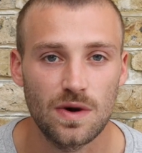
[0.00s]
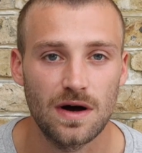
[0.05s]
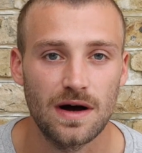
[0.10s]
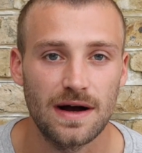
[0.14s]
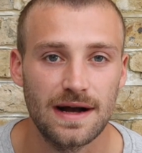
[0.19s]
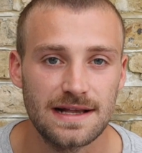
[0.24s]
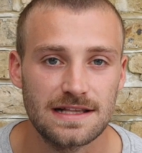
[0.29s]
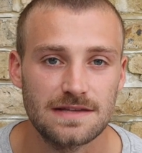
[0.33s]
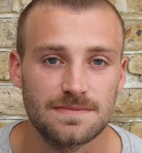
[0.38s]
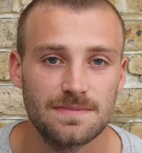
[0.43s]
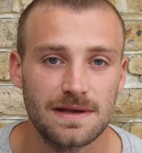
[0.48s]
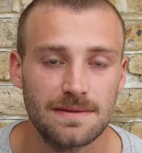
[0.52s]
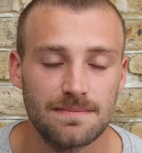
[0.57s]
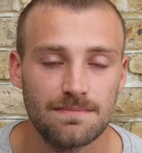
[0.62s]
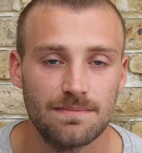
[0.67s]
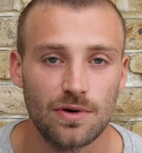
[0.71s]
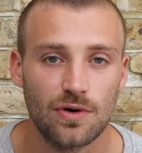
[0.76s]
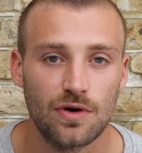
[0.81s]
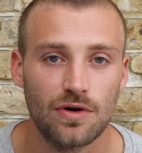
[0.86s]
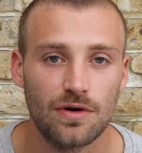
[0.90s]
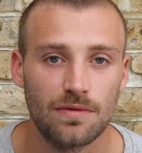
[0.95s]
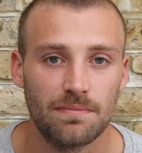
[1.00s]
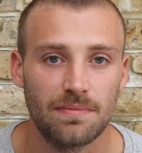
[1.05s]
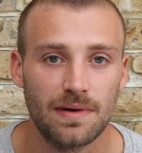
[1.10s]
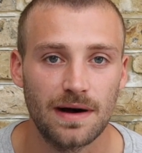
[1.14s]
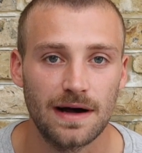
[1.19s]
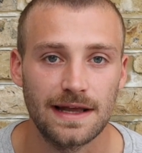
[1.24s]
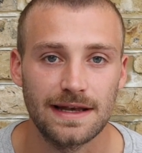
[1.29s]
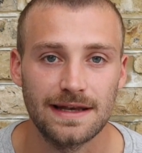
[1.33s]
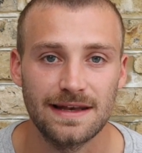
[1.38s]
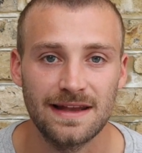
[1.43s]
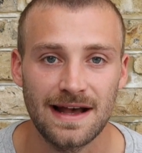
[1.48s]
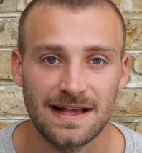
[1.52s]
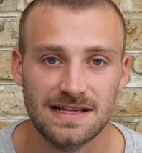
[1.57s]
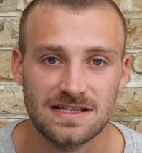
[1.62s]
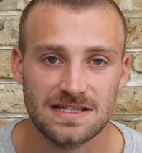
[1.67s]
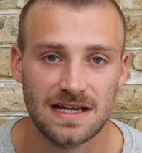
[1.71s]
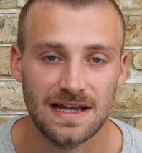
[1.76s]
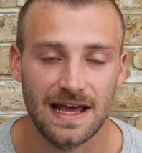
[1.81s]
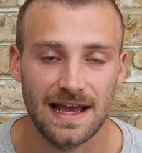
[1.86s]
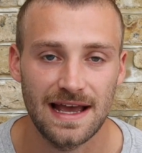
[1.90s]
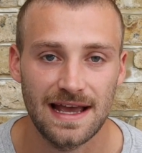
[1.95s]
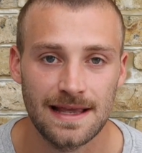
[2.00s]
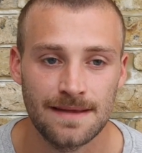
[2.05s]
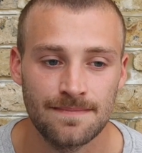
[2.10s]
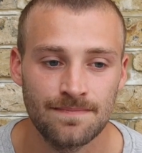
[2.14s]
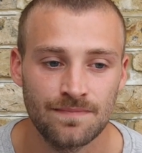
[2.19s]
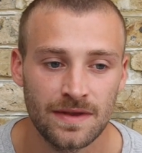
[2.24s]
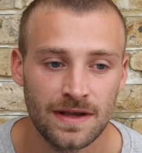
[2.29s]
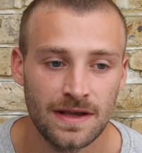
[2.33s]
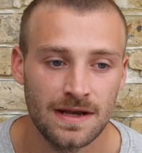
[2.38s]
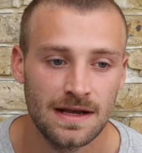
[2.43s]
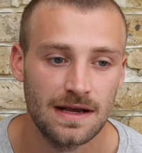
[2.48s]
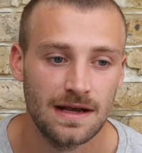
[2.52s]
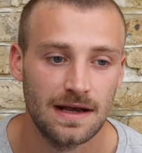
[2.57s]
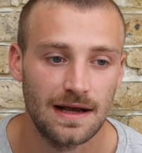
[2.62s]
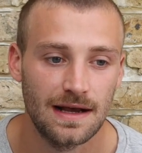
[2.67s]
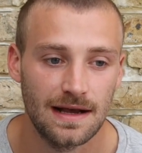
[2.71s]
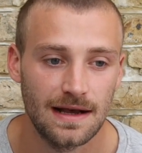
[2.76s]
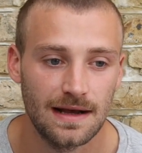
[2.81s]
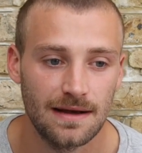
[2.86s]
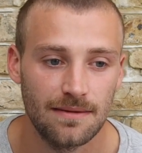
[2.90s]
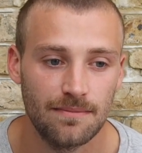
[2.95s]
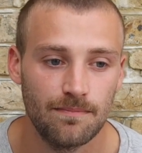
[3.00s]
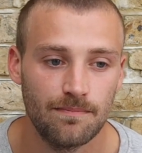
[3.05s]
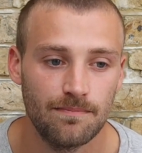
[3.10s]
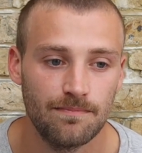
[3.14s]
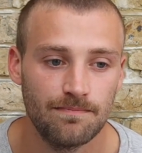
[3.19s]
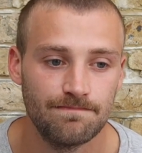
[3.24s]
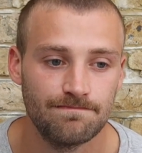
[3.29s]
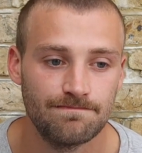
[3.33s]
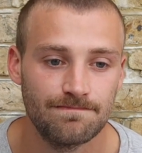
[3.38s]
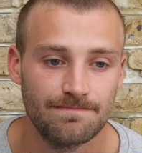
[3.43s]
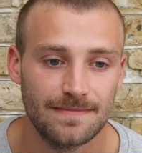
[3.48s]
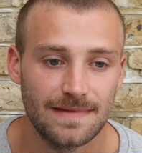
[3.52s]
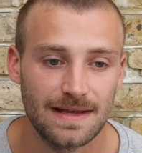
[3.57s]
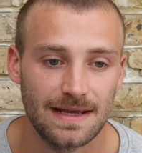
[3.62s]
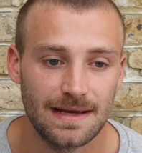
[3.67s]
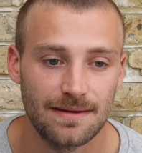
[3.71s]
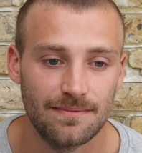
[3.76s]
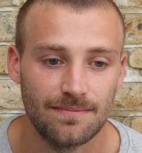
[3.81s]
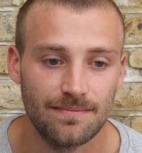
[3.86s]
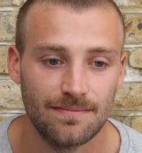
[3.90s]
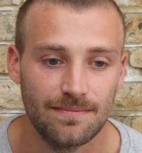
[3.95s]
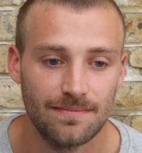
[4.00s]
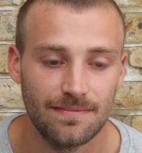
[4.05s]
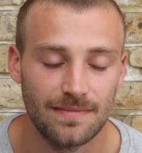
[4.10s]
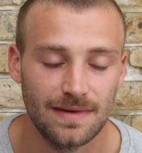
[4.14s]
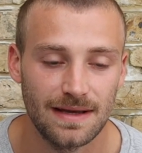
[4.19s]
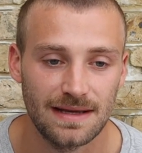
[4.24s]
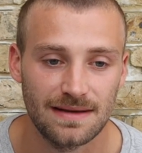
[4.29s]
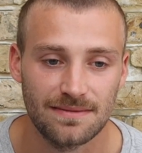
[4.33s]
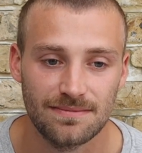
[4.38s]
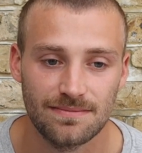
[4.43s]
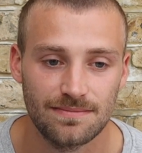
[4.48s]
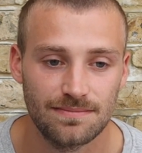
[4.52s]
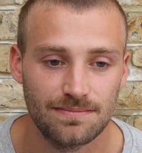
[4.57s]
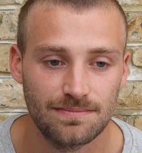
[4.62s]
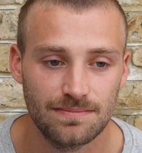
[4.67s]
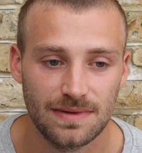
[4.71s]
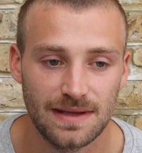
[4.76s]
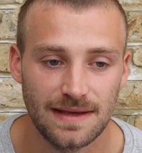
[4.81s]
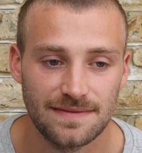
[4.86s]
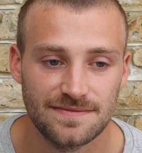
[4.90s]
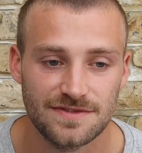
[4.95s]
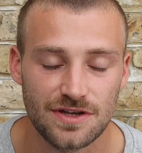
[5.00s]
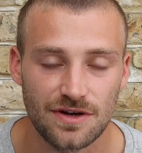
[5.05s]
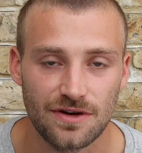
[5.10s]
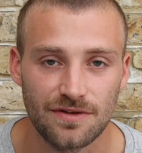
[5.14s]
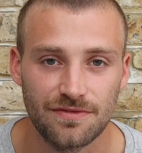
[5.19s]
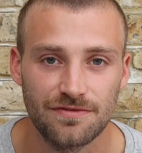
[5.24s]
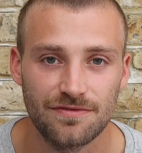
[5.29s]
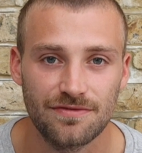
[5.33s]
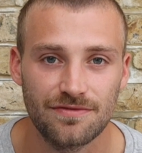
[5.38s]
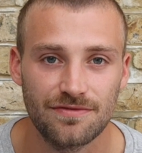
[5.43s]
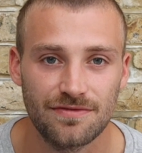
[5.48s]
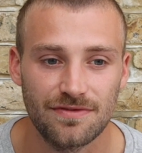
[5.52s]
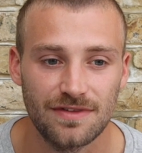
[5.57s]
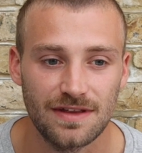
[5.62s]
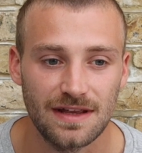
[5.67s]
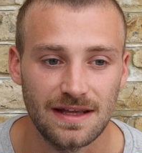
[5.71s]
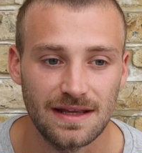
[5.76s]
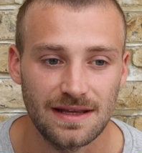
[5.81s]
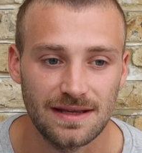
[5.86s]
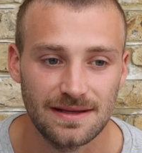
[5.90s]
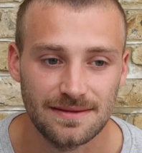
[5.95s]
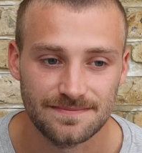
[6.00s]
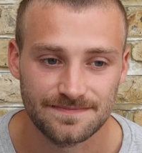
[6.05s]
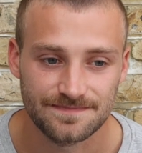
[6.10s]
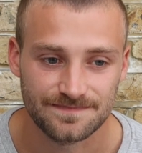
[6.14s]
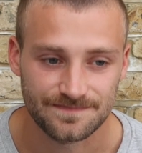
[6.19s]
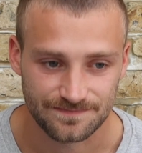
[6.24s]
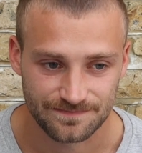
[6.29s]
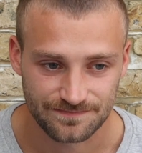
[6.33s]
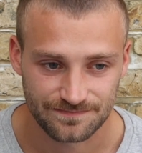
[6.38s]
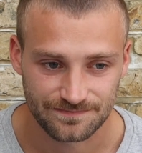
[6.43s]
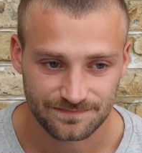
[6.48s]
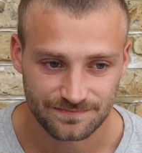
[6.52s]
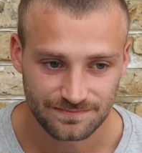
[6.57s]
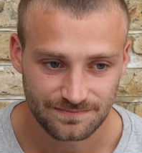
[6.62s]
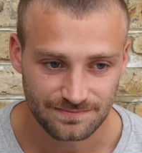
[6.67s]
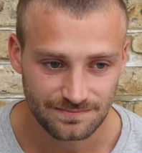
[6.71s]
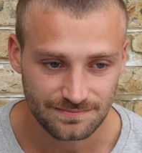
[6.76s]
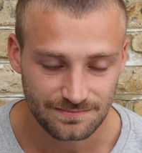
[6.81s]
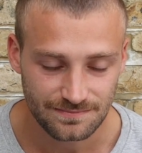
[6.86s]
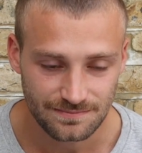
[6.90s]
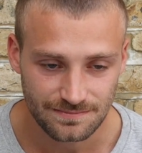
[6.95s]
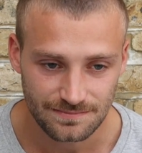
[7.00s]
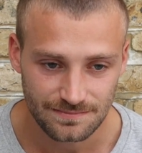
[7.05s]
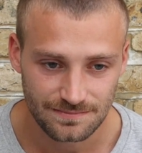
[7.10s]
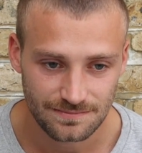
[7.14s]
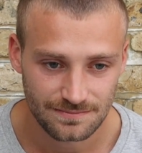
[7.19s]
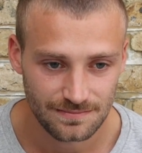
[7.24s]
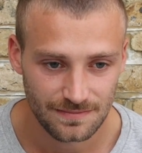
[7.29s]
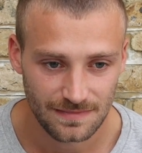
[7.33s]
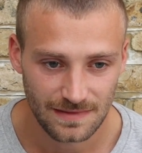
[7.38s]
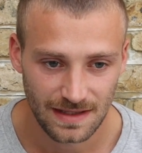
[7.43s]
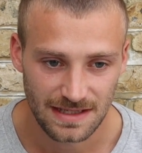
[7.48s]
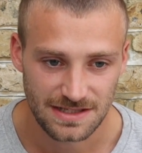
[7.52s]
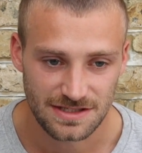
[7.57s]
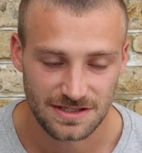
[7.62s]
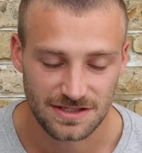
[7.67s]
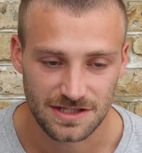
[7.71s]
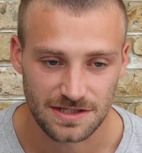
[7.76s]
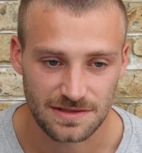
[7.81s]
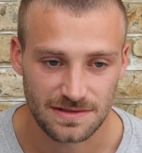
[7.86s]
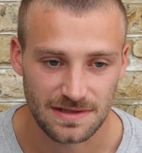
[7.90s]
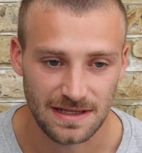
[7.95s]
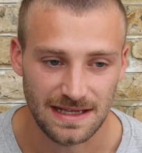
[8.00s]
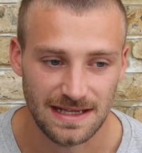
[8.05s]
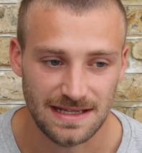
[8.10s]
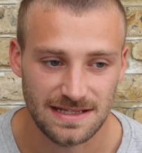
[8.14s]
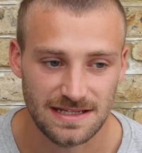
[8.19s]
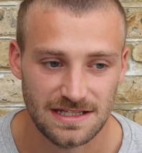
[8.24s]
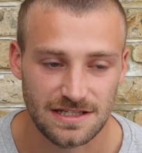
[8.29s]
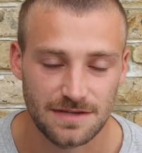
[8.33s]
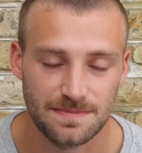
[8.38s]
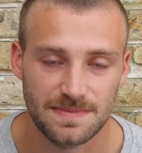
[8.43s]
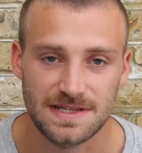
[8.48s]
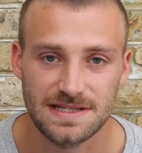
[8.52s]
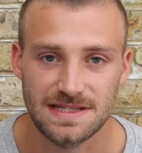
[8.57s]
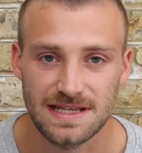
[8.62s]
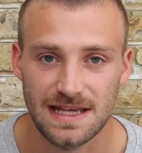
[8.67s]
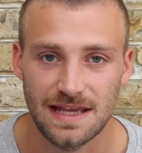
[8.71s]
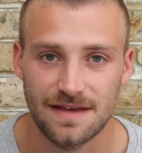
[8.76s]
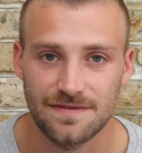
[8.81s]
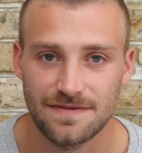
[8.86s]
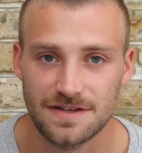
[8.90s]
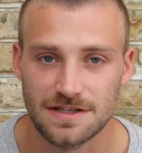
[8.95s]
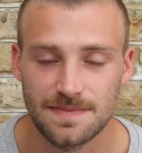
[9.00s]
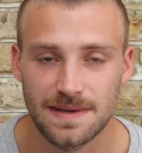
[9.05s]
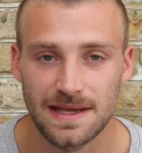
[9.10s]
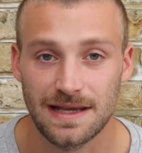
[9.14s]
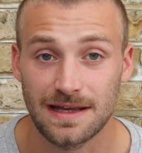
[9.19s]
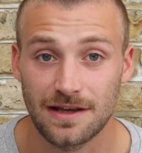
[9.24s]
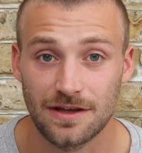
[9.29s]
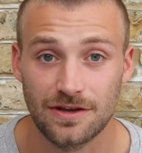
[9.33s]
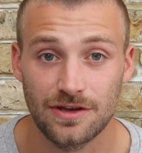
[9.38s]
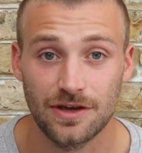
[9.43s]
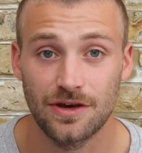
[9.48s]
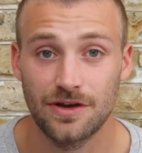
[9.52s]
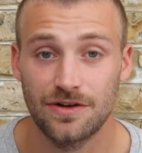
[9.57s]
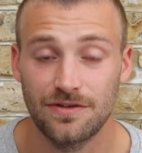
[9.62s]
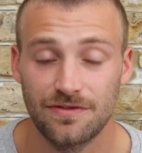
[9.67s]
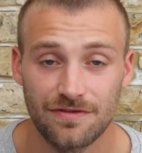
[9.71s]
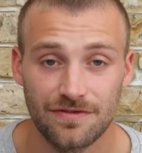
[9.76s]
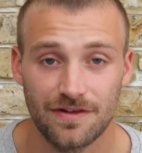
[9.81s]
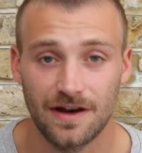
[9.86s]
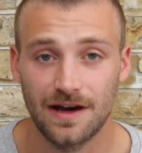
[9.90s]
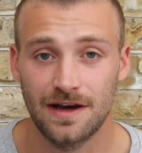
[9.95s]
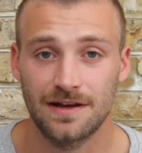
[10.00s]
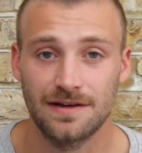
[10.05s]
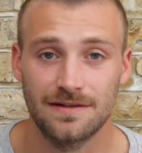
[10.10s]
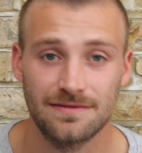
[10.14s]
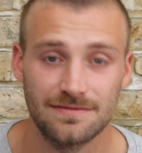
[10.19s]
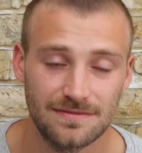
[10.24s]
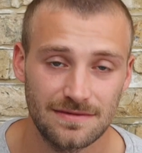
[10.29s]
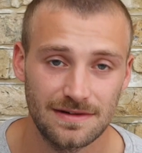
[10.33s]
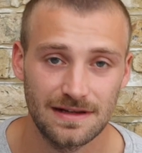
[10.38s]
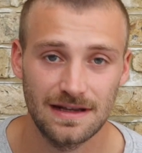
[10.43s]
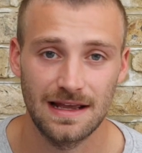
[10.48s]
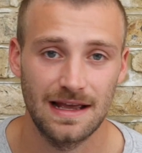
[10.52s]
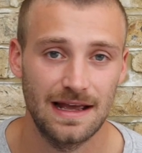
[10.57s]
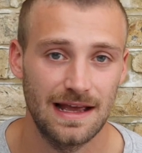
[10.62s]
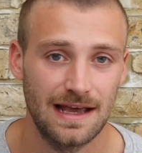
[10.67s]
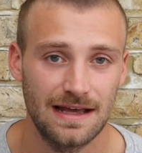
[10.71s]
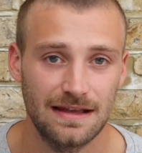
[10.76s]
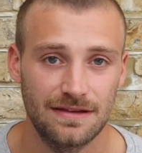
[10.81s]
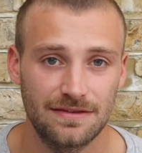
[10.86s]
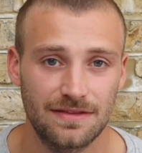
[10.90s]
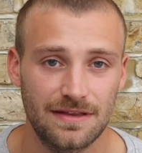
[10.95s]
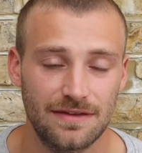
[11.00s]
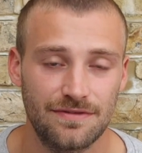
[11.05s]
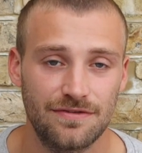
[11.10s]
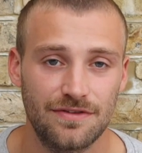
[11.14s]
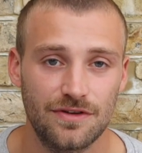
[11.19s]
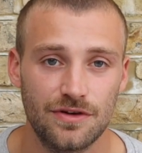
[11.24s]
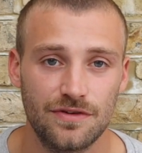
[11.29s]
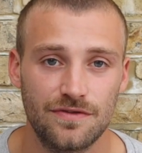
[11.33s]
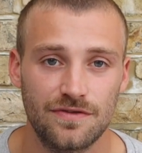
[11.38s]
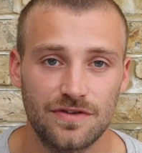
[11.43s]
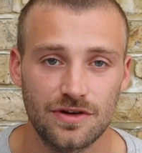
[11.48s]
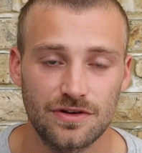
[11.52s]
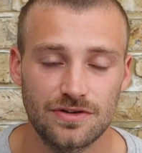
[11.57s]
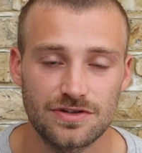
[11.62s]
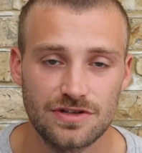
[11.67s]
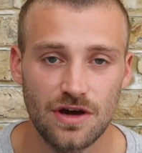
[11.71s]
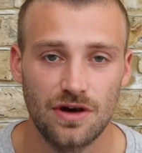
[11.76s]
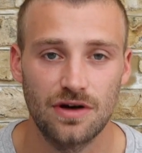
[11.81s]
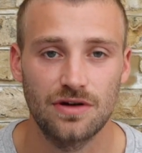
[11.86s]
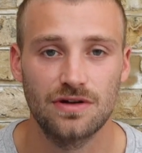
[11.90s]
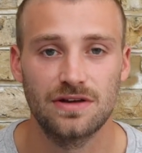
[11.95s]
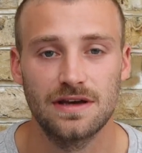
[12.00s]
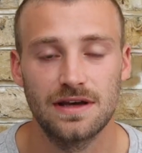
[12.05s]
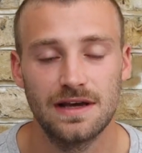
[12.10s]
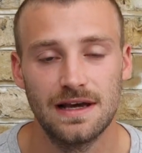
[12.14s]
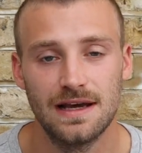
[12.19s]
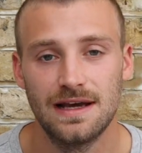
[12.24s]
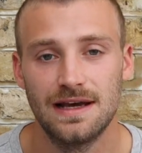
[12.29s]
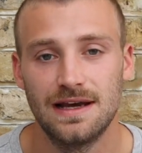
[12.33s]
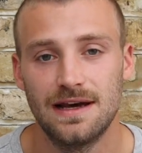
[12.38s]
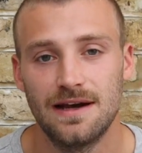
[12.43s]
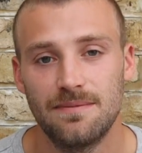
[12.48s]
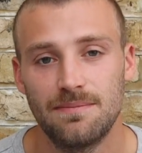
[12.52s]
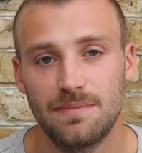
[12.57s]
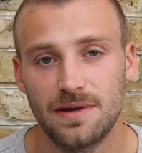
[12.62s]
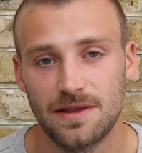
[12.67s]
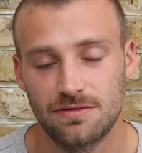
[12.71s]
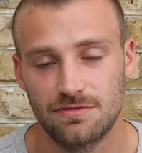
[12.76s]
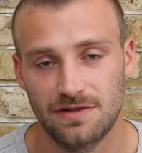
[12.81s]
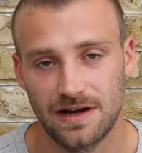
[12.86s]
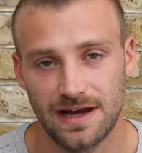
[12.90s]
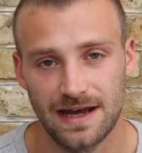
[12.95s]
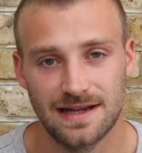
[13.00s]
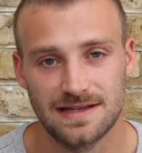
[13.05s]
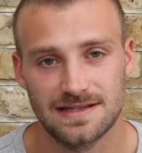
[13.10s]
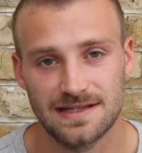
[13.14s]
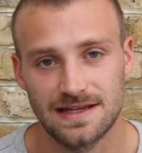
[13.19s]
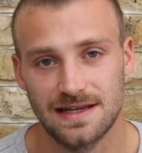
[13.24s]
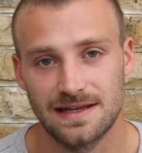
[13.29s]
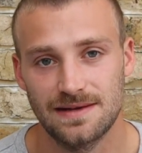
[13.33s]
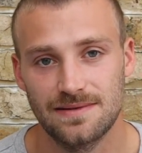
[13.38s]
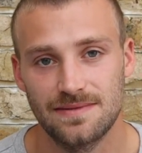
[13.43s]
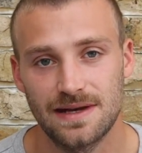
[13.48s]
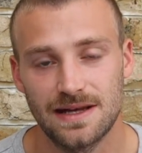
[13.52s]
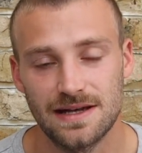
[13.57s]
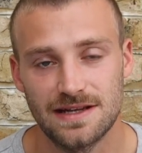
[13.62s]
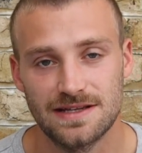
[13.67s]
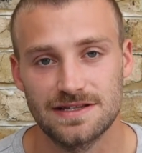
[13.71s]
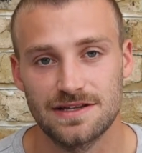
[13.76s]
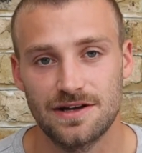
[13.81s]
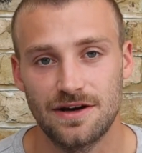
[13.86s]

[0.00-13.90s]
why it's been bought by Nestle. It gives off the... It's just easy to perceive as being a good, fun, healthy food for your dog, but the reality, it is